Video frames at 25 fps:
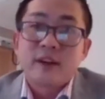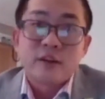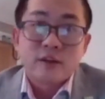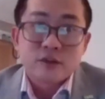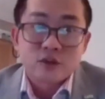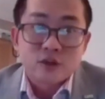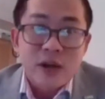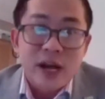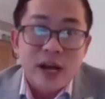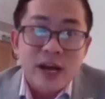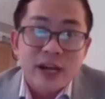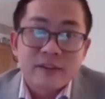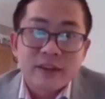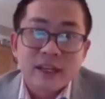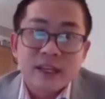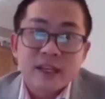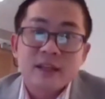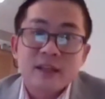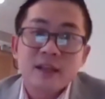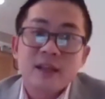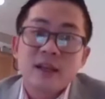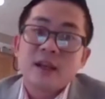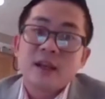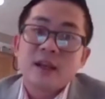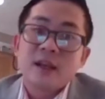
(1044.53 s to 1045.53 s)

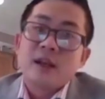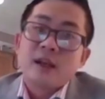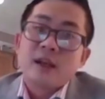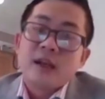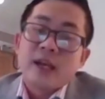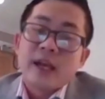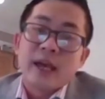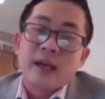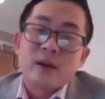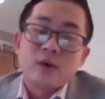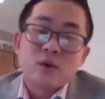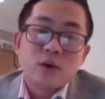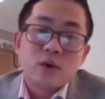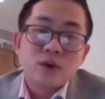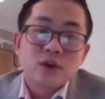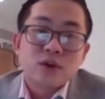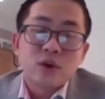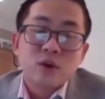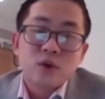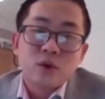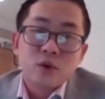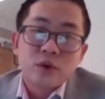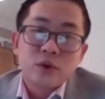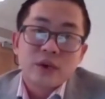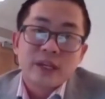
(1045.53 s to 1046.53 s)
driving, and
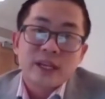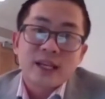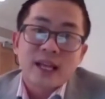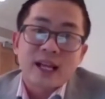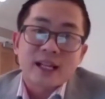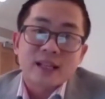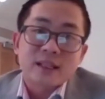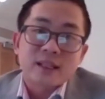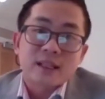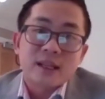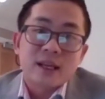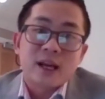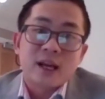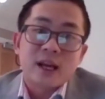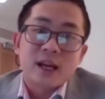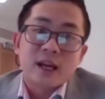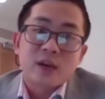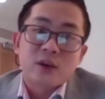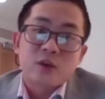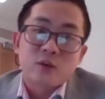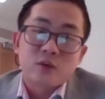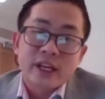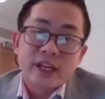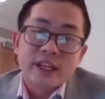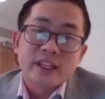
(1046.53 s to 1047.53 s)
also looking at
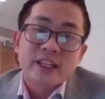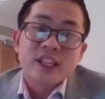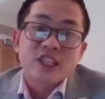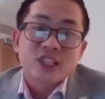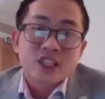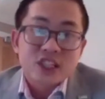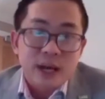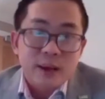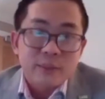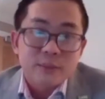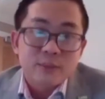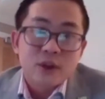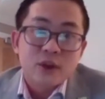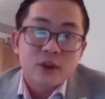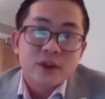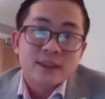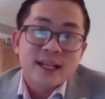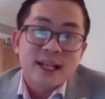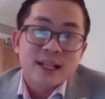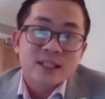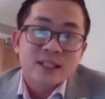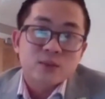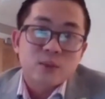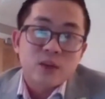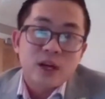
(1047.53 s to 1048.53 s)
creating
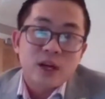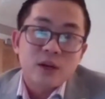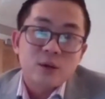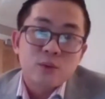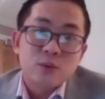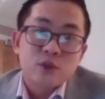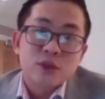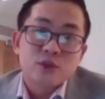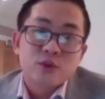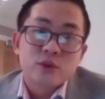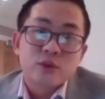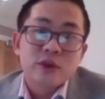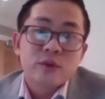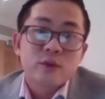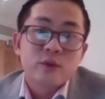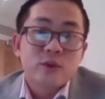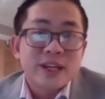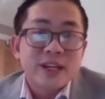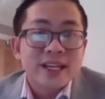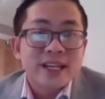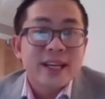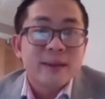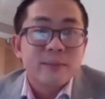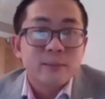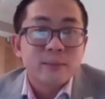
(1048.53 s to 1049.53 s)
champions as well, which we
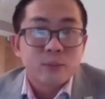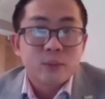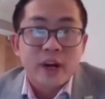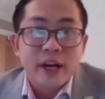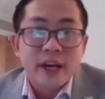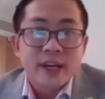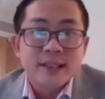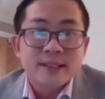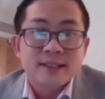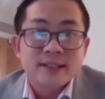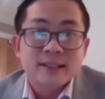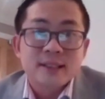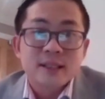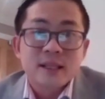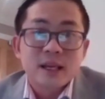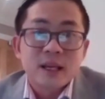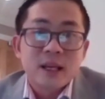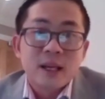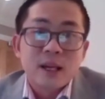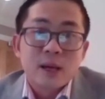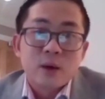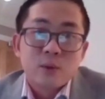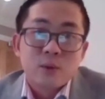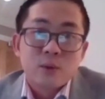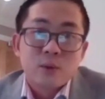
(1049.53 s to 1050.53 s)
really embrace,
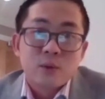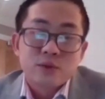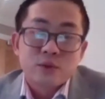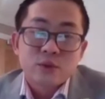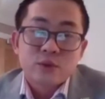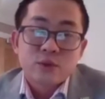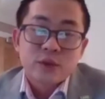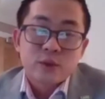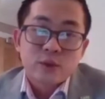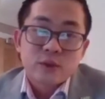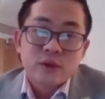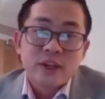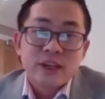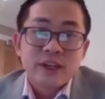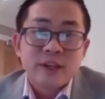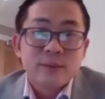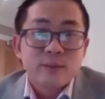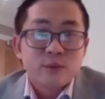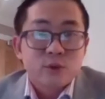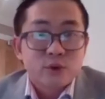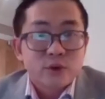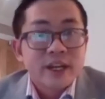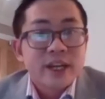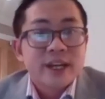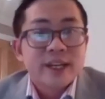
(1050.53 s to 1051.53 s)
which we
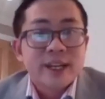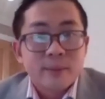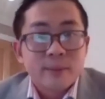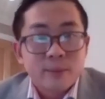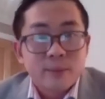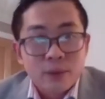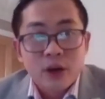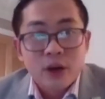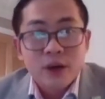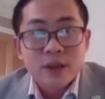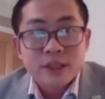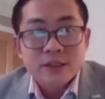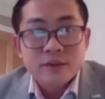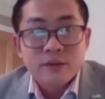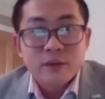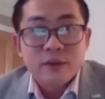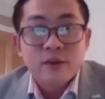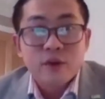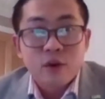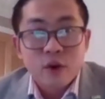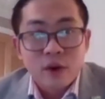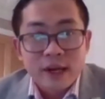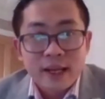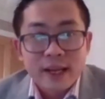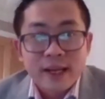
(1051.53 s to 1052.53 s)
really create a buzz
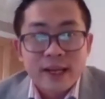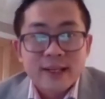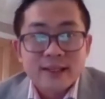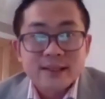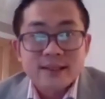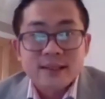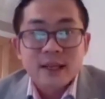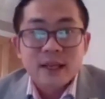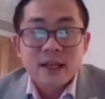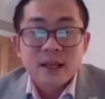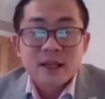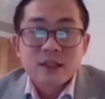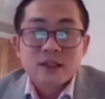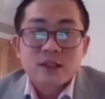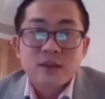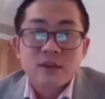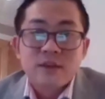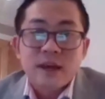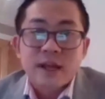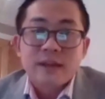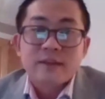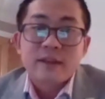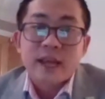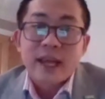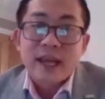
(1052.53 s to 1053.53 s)
with colleagues
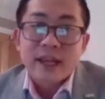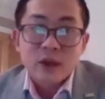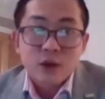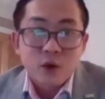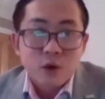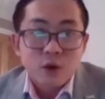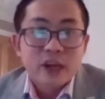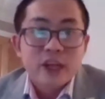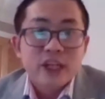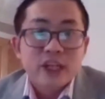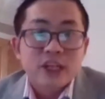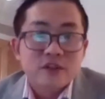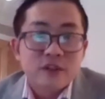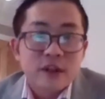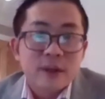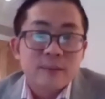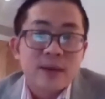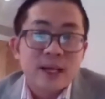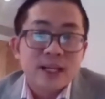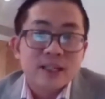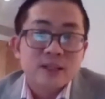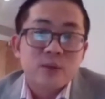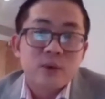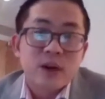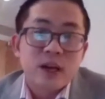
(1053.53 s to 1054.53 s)
so that encourage
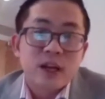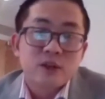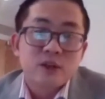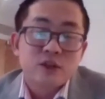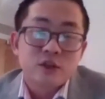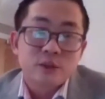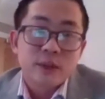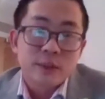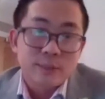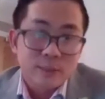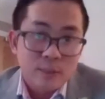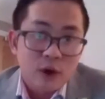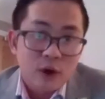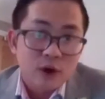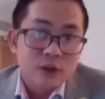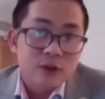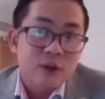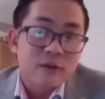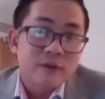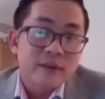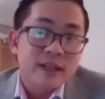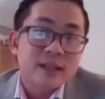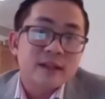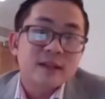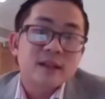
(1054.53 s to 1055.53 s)
them as well to be part
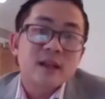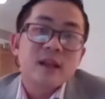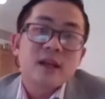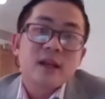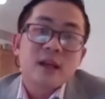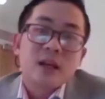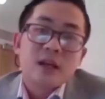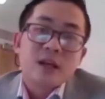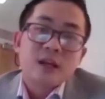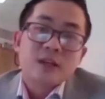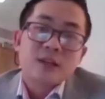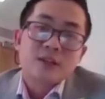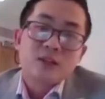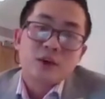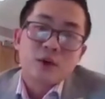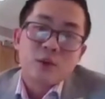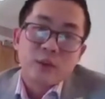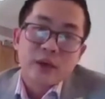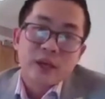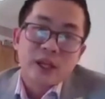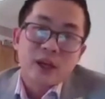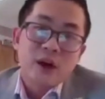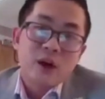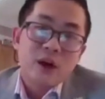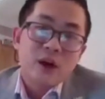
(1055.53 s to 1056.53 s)
of it. So
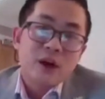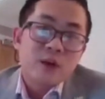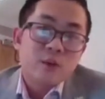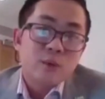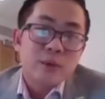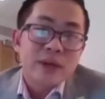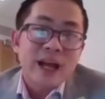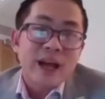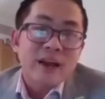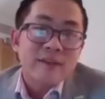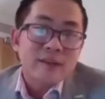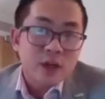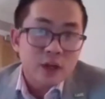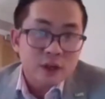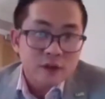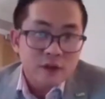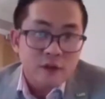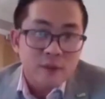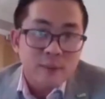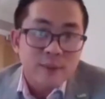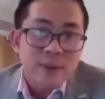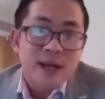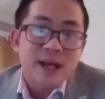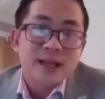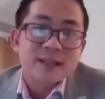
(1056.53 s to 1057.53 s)
we have a lot
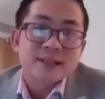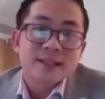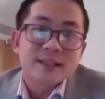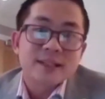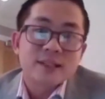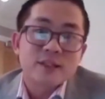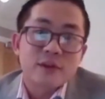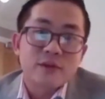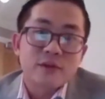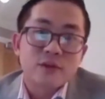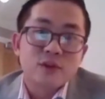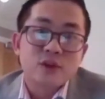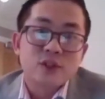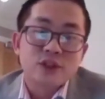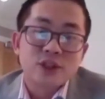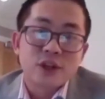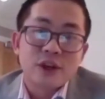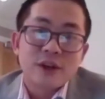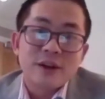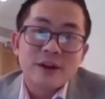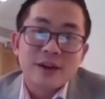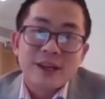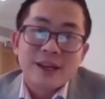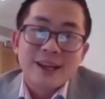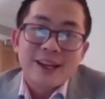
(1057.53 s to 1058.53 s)
of plans in the
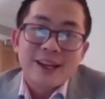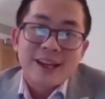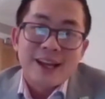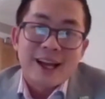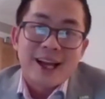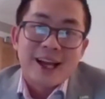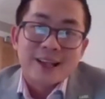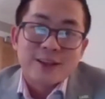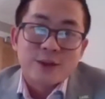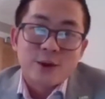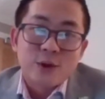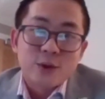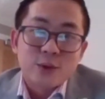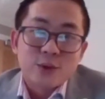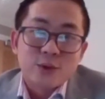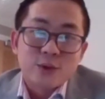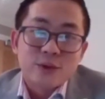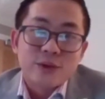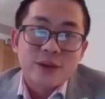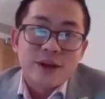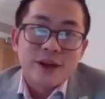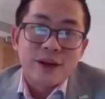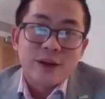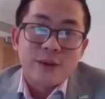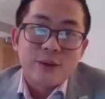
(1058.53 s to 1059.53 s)
future. I don't
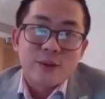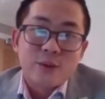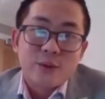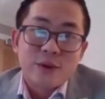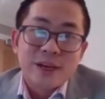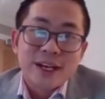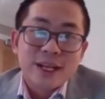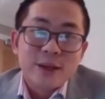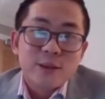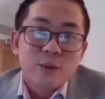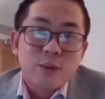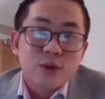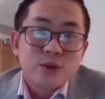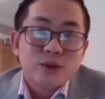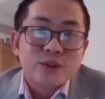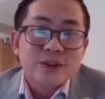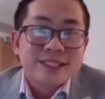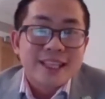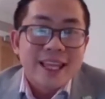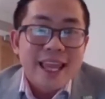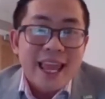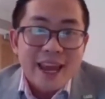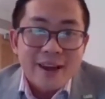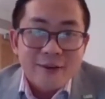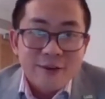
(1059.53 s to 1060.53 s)
really want to
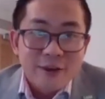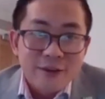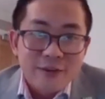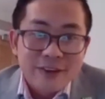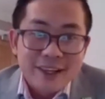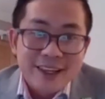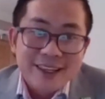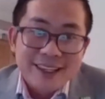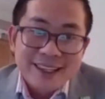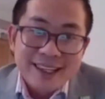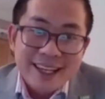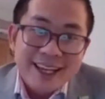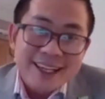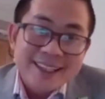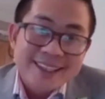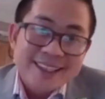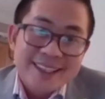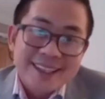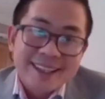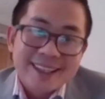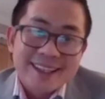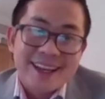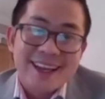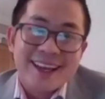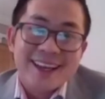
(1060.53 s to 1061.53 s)
say everything yet.
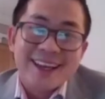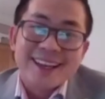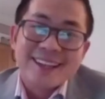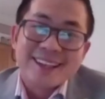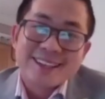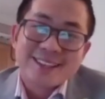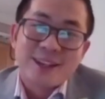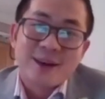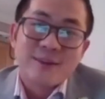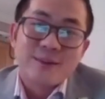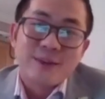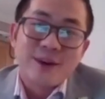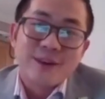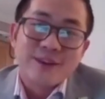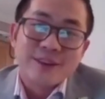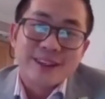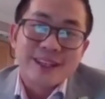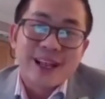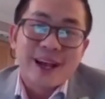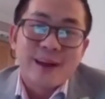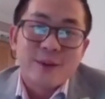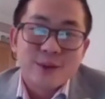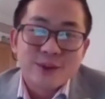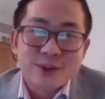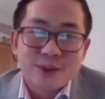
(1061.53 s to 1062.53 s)
Some of it
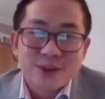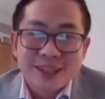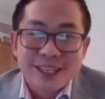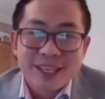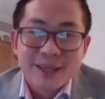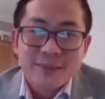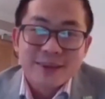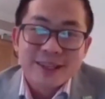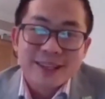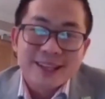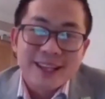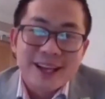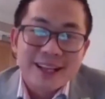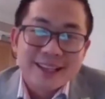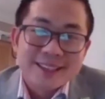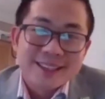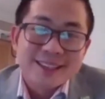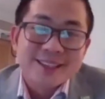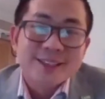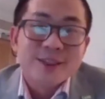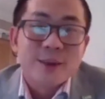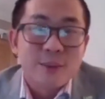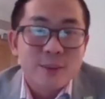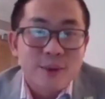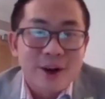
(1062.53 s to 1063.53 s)
I want to keep it as a
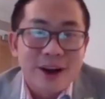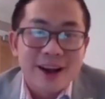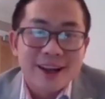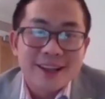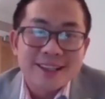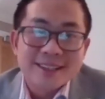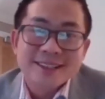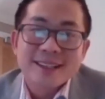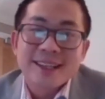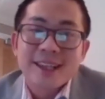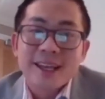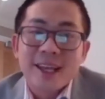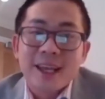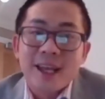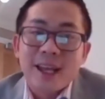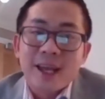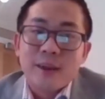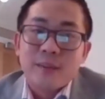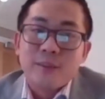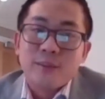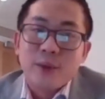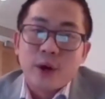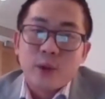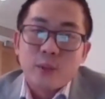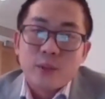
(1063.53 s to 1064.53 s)
surprise,
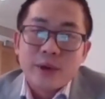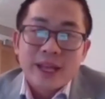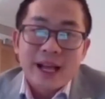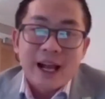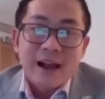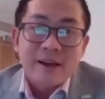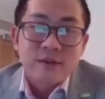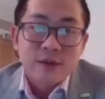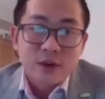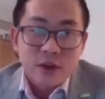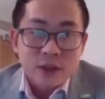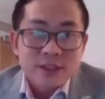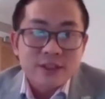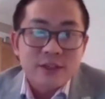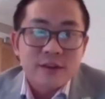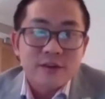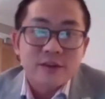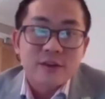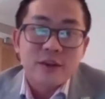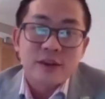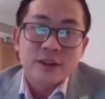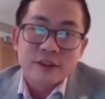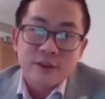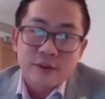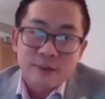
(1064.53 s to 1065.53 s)
but we have lots
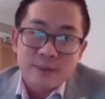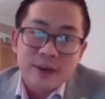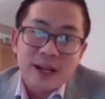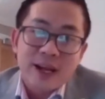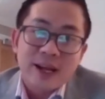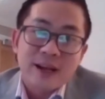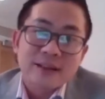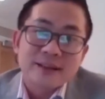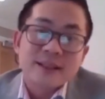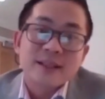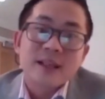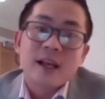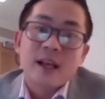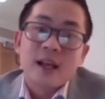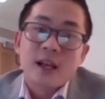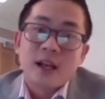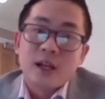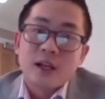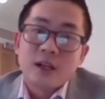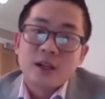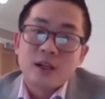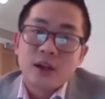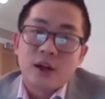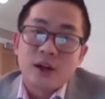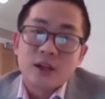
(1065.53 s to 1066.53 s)
of plans,
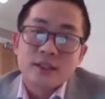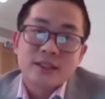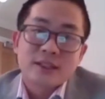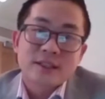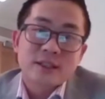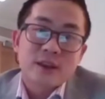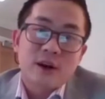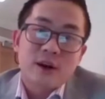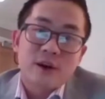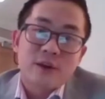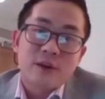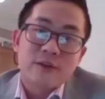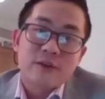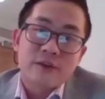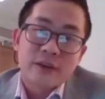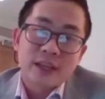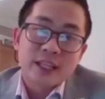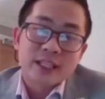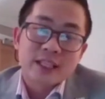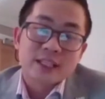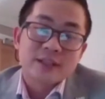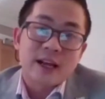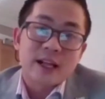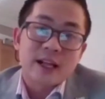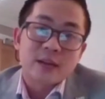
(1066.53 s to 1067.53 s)
lots of
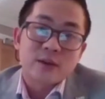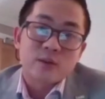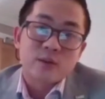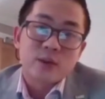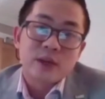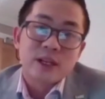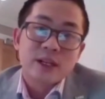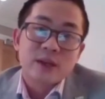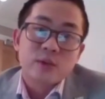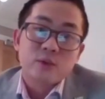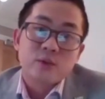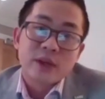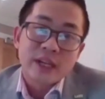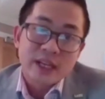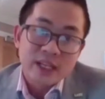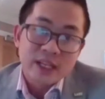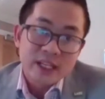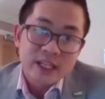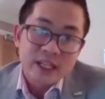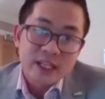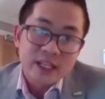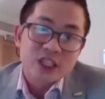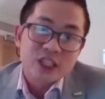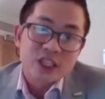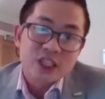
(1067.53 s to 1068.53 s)
things that will
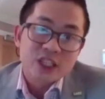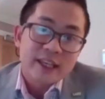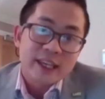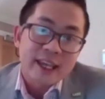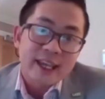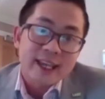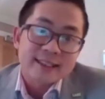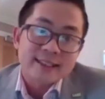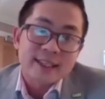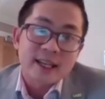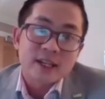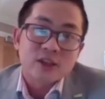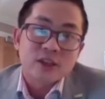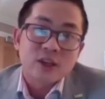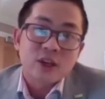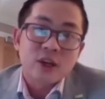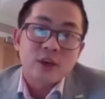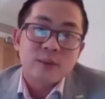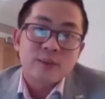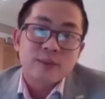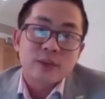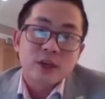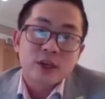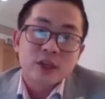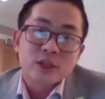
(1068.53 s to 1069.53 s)
really change the care
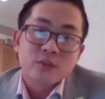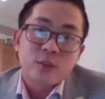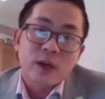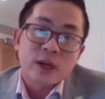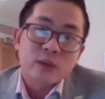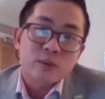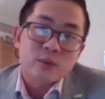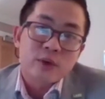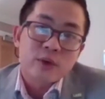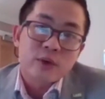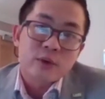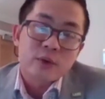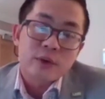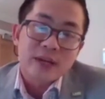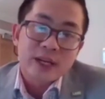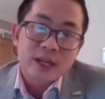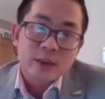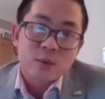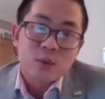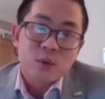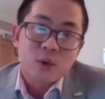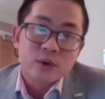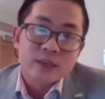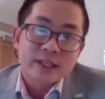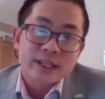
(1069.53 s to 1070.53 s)
sector, because what
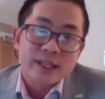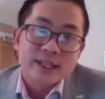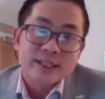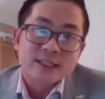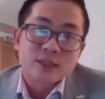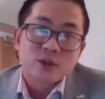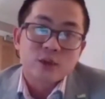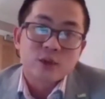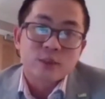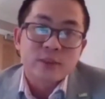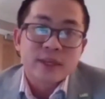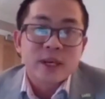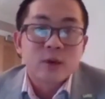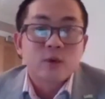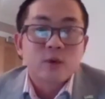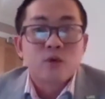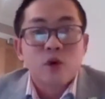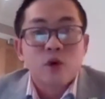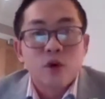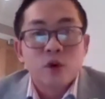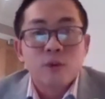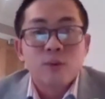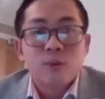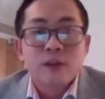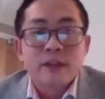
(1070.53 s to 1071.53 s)
we really want is to
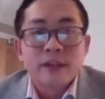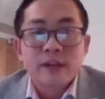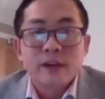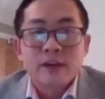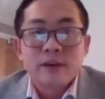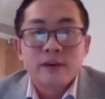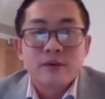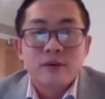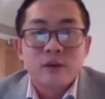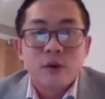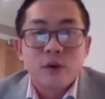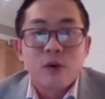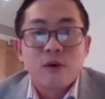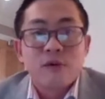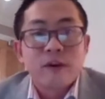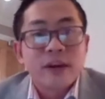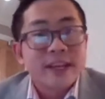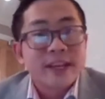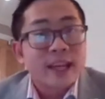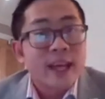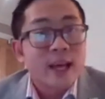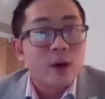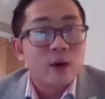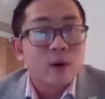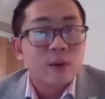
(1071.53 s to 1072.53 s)
be a role model for
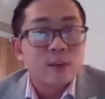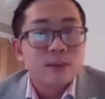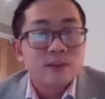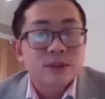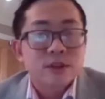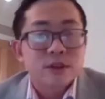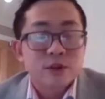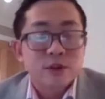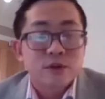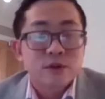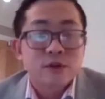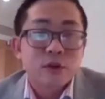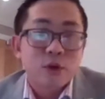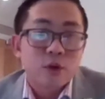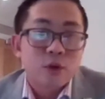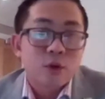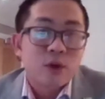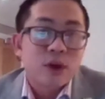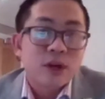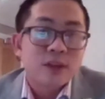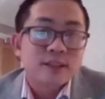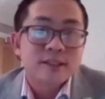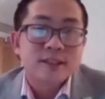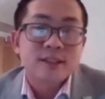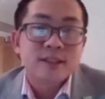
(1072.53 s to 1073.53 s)
other care homes to
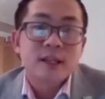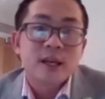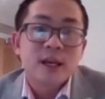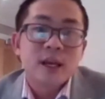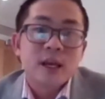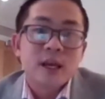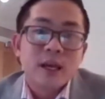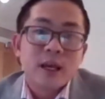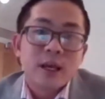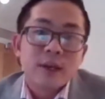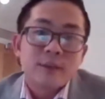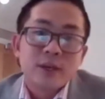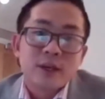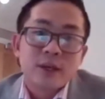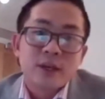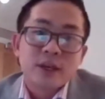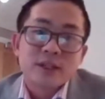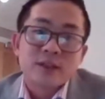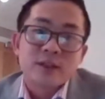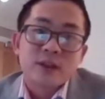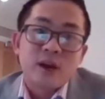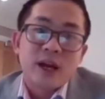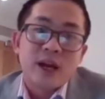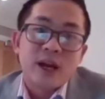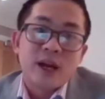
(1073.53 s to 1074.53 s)
follow us.
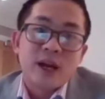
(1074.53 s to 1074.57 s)
Because